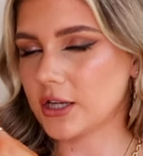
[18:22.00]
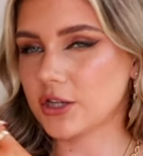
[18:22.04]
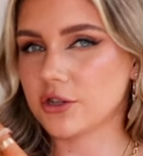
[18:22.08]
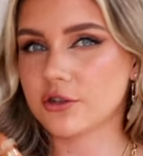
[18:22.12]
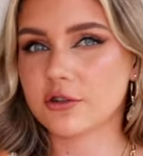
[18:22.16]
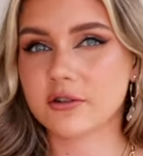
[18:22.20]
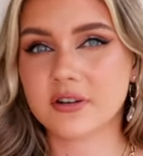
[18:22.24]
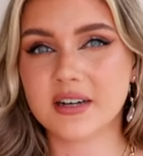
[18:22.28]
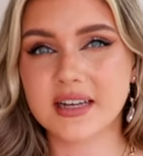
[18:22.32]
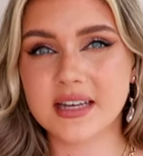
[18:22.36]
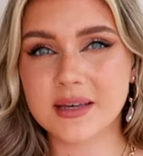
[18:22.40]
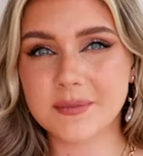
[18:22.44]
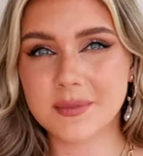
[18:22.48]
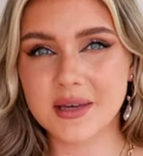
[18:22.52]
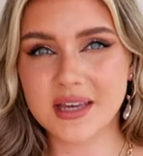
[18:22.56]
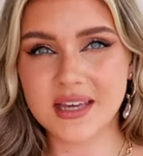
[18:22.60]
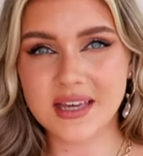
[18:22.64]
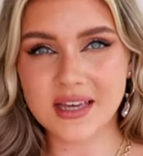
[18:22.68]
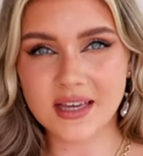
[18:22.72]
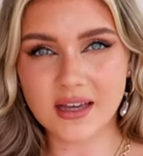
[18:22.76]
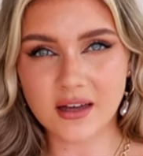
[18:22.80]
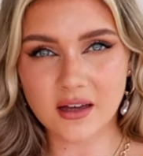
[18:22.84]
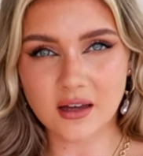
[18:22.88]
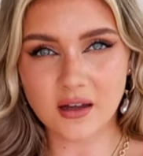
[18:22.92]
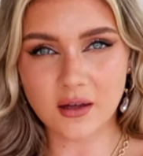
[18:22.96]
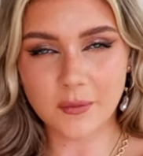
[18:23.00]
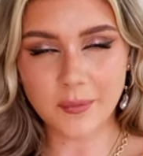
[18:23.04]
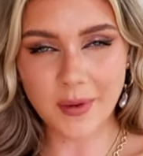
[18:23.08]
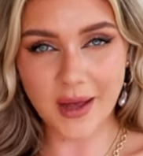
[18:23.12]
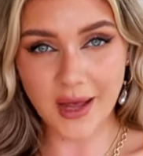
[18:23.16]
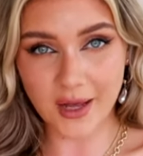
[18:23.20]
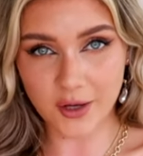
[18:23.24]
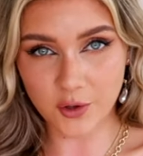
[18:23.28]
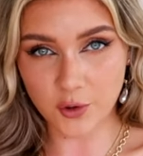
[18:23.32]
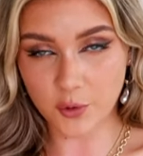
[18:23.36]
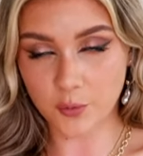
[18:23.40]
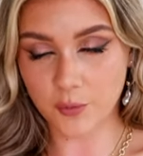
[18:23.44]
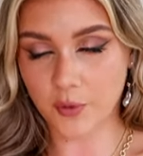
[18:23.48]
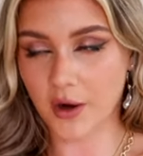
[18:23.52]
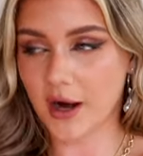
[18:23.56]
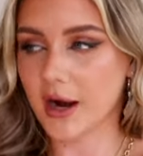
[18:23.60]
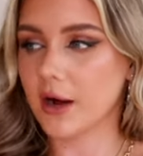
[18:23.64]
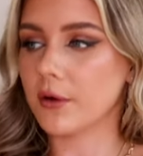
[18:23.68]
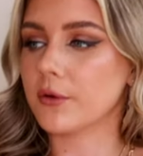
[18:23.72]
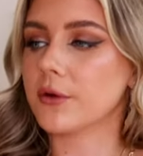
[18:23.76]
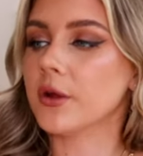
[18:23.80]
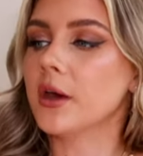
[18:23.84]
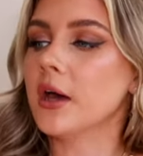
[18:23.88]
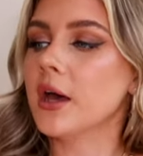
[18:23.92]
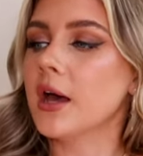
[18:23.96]
creamy pale
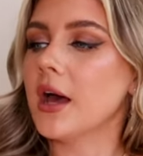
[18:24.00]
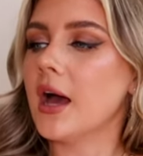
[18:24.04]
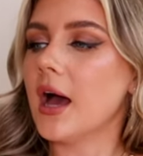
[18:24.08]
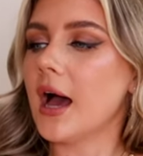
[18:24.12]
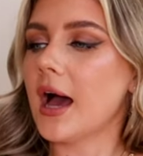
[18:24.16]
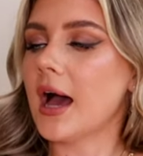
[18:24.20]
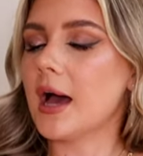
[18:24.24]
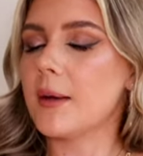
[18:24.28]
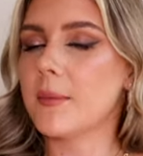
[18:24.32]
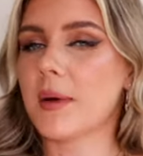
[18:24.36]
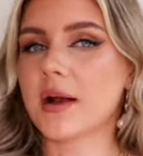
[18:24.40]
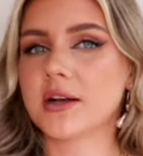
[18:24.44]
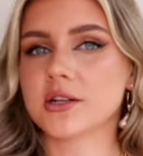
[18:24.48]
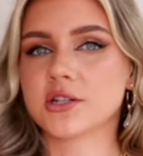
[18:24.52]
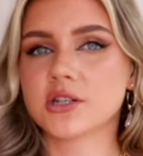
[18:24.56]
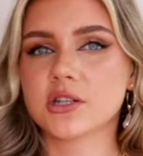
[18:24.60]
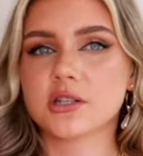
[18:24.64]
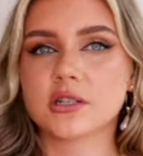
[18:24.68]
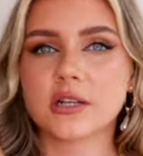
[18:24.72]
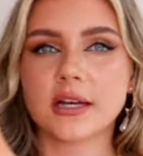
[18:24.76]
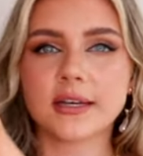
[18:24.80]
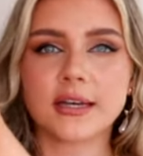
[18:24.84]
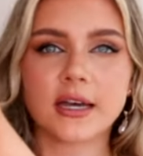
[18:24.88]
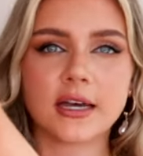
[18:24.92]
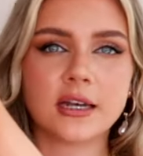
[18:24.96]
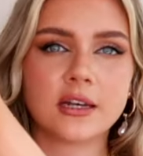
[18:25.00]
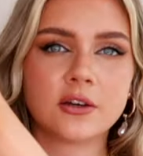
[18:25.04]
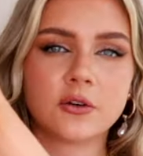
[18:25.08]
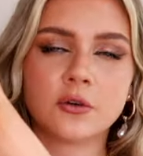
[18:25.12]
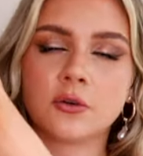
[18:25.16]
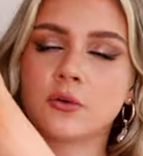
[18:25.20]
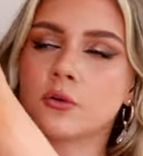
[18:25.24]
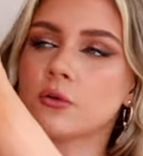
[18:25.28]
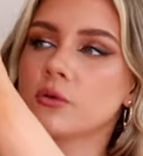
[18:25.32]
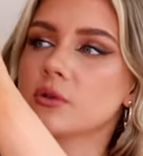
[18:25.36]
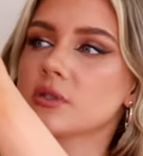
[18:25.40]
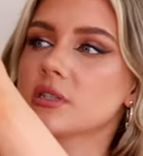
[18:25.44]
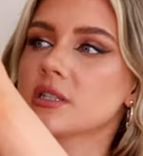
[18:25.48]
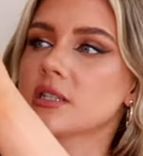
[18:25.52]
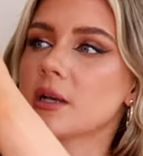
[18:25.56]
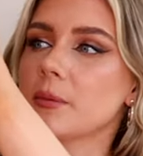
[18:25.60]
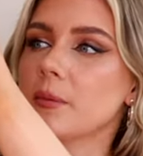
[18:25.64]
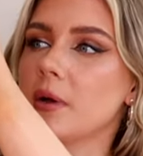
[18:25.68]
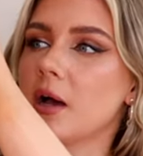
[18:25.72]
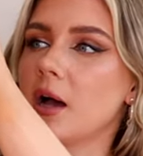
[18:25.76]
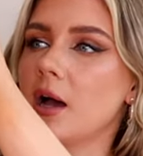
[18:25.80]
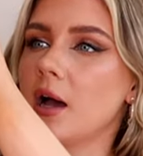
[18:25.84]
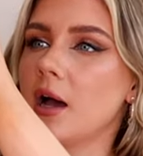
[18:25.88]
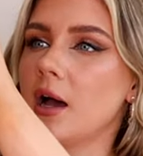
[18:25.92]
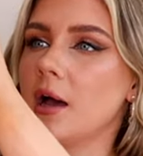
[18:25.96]
brown, and it's just like a little
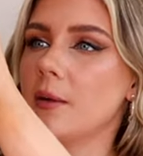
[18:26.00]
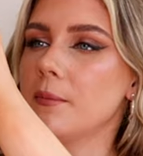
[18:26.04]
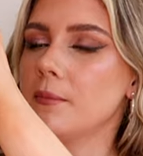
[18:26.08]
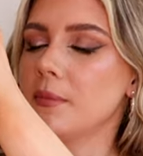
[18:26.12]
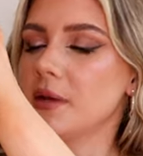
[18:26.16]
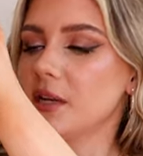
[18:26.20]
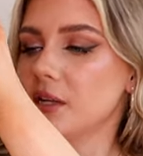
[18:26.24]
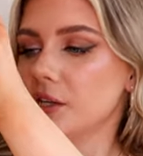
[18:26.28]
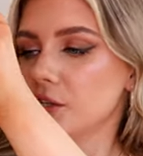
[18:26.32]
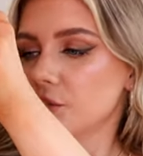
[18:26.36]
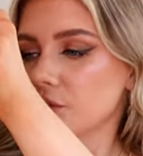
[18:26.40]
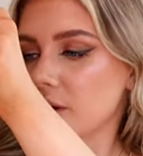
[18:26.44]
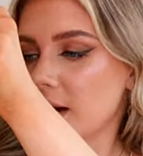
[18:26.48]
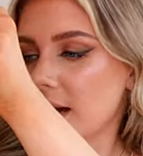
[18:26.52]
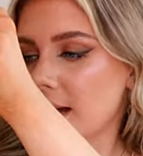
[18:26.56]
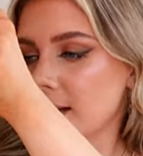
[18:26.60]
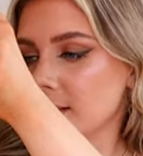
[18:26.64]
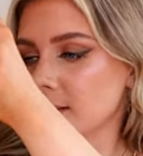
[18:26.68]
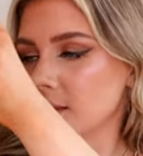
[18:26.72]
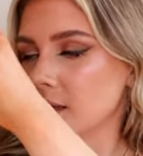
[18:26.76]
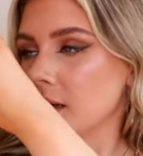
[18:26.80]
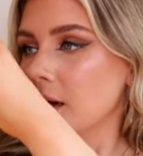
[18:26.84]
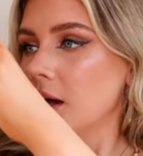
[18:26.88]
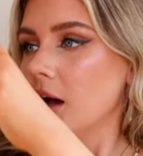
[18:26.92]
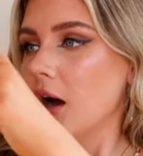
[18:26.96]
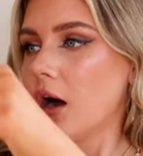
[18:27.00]
summer mini dress.